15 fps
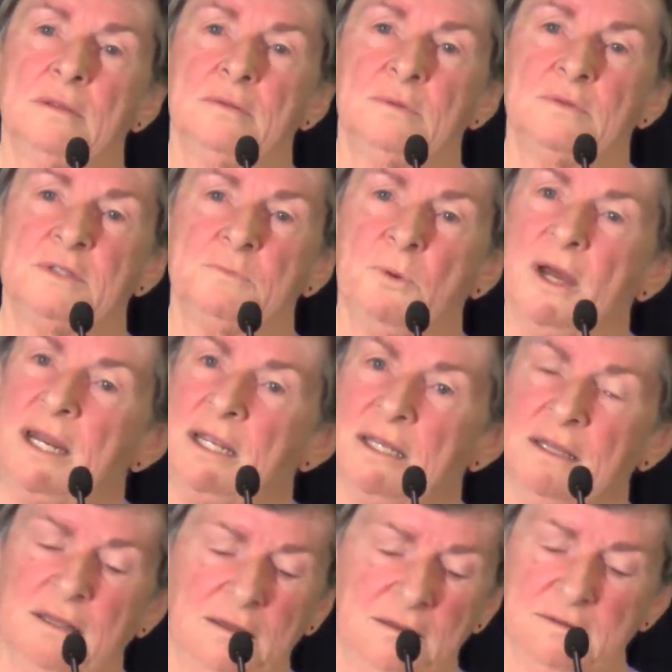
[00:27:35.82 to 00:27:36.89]

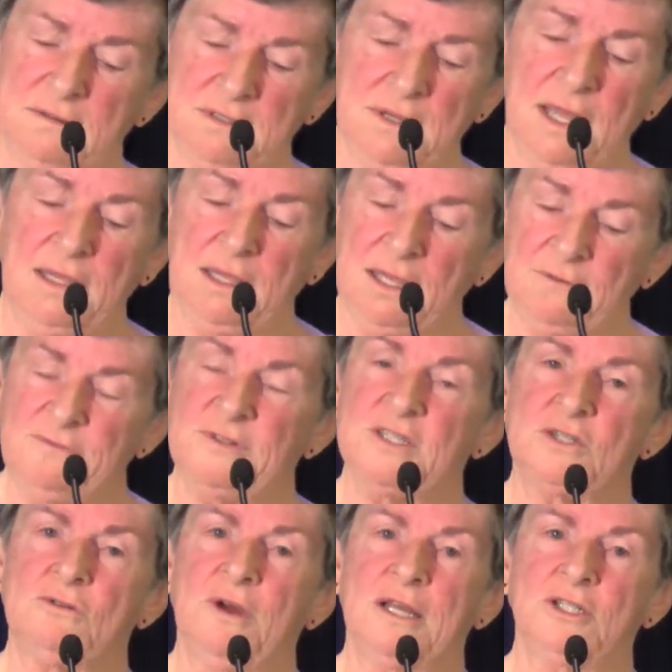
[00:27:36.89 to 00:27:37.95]
spreading
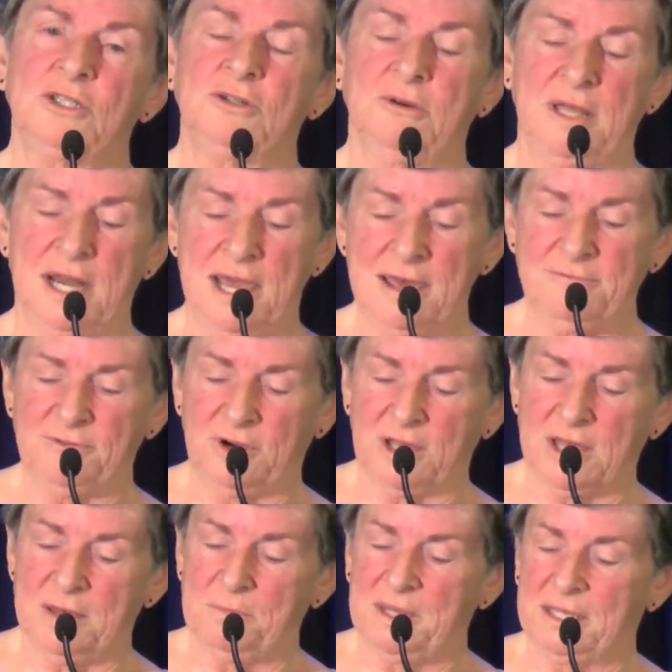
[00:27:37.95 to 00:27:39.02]
infrastructure in
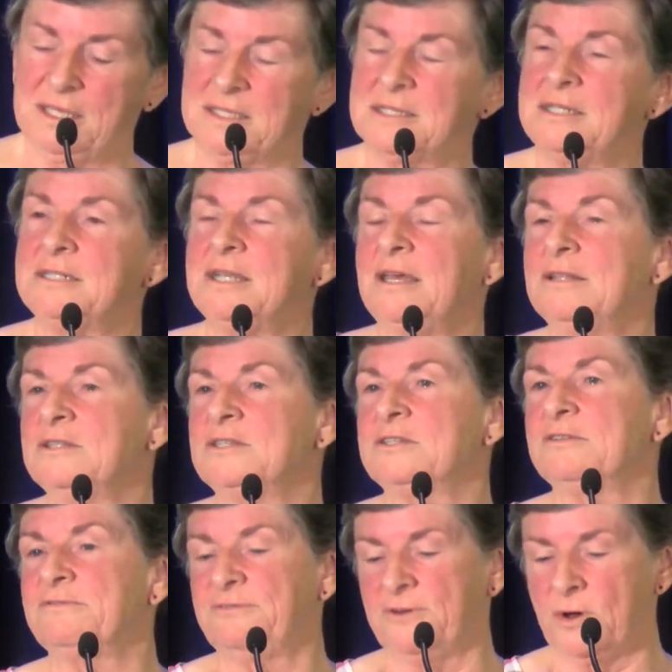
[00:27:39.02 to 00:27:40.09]
Africa because it tends
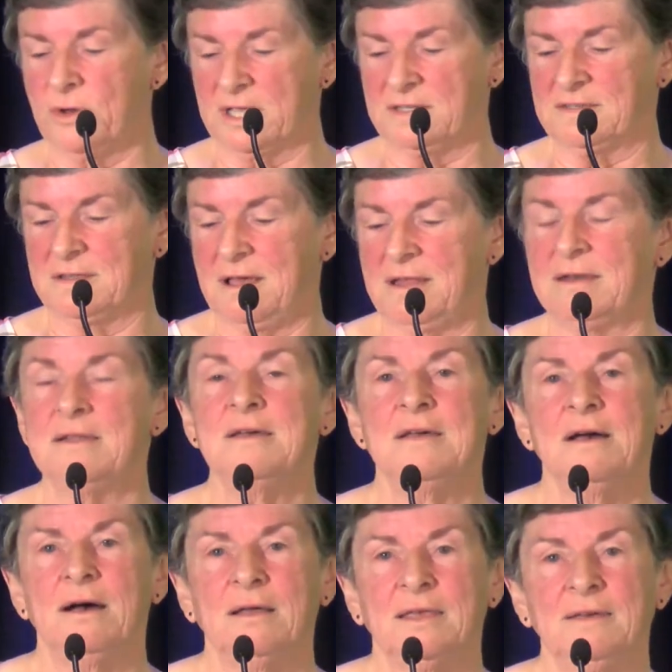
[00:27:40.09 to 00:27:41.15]
to focus on
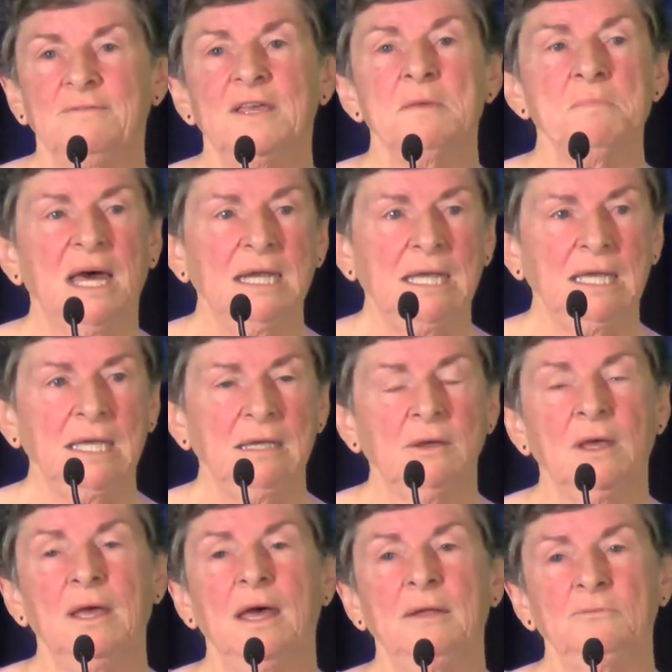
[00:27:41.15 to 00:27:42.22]
giving money
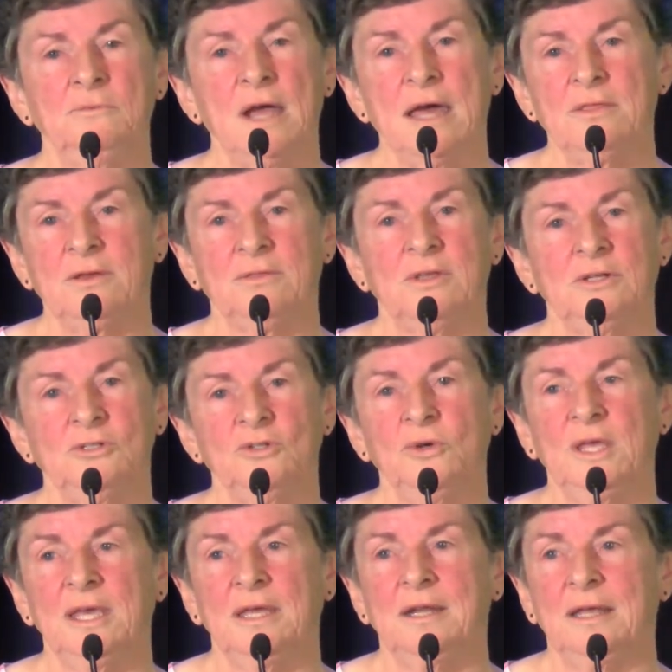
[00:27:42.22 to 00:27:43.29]
and rather than
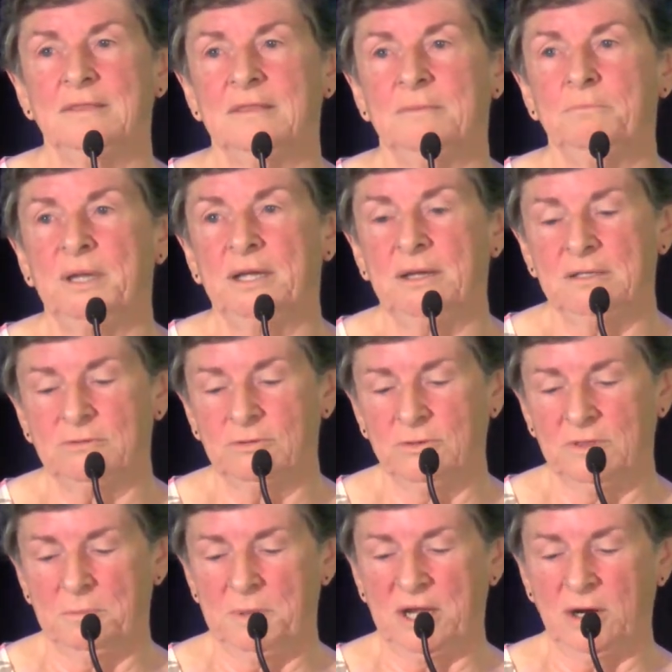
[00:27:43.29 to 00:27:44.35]
doing it through
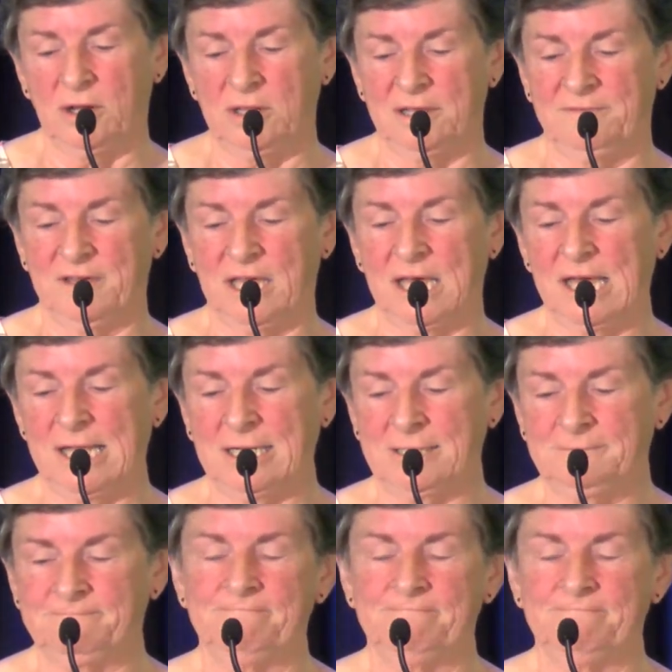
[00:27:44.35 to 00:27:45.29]
the barrel of a gun.